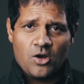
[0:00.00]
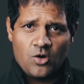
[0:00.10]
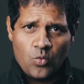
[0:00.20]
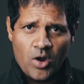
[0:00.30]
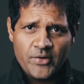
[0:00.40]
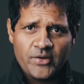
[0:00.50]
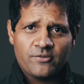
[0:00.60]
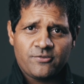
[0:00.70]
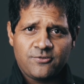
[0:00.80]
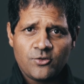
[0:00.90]
1
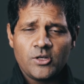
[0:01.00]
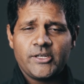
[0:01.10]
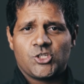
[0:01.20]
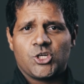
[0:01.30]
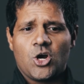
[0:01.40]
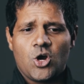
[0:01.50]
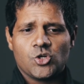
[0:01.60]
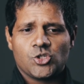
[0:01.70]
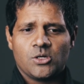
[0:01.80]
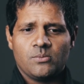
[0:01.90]
fully charged